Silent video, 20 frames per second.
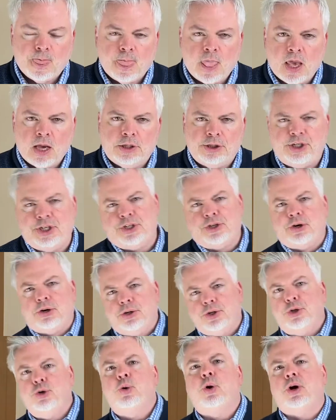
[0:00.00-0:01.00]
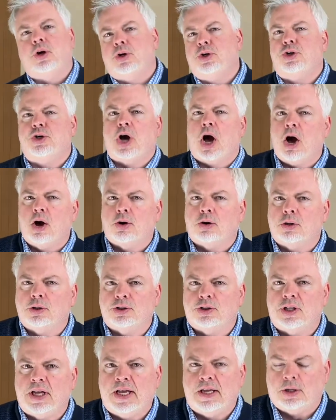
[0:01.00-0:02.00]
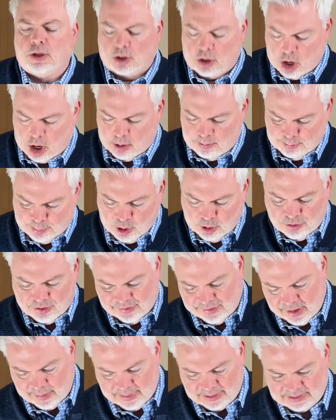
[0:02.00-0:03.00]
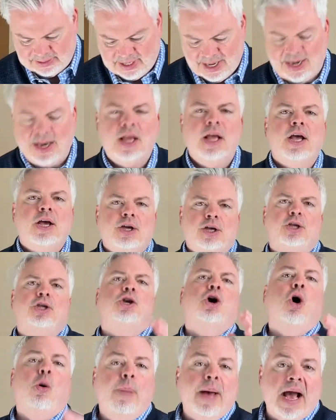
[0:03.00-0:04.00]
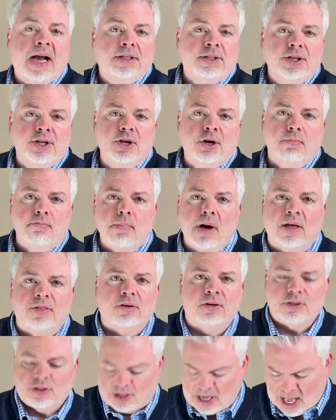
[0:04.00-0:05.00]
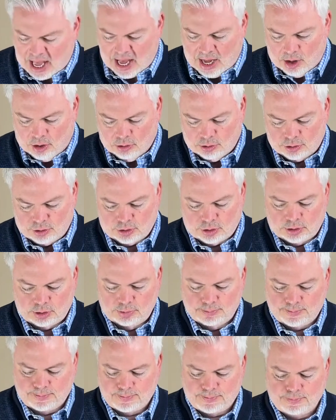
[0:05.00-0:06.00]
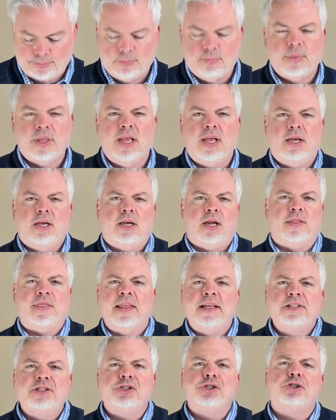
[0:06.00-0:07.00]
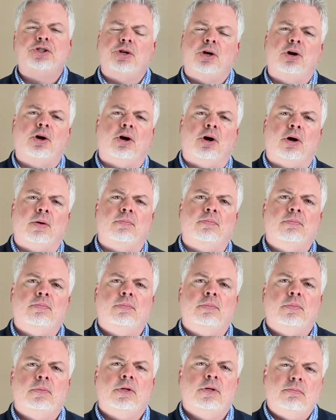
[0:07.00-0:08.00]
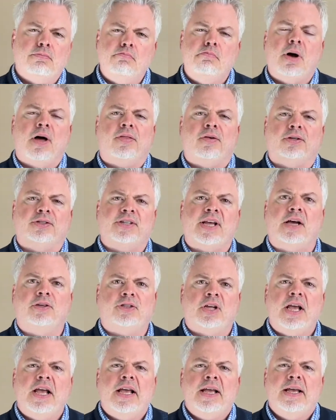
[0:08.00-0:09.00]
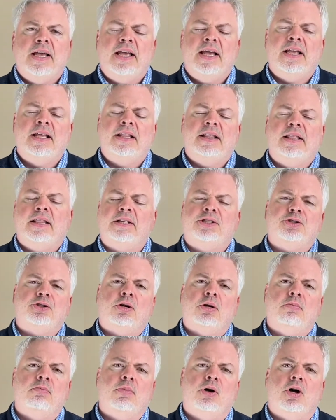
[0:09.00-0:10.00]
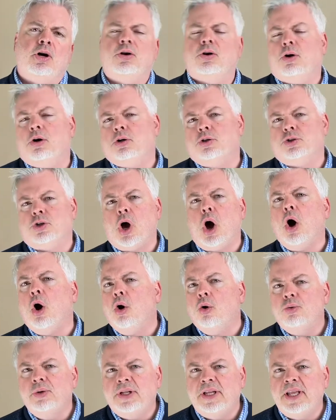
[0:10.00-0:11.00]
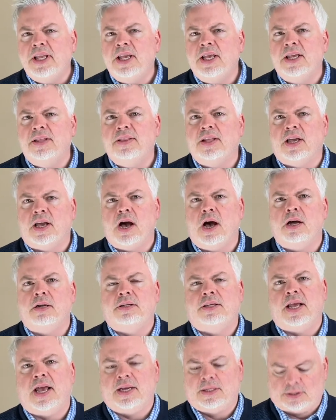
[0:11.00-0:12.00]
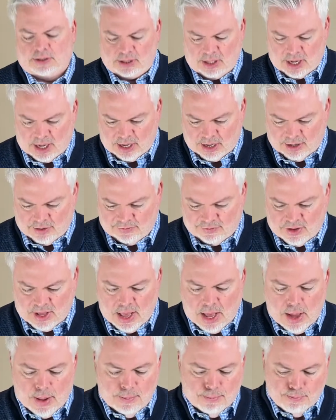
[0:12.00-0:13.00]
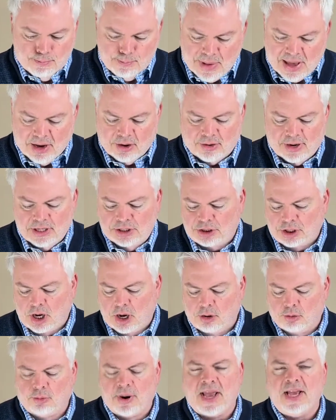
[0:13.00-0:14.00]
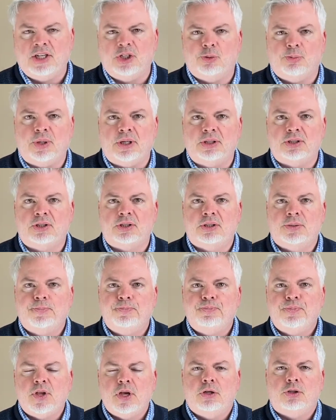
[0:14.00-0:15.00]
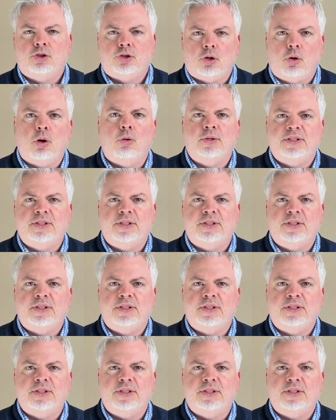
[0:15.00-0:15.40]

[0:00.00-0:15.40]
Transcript: she turned to her daughters-in-law, both of them, and said, "Go back to your mother's house." Now this term, mother's house, this term occurs only in the context of marriage arrangements. So it would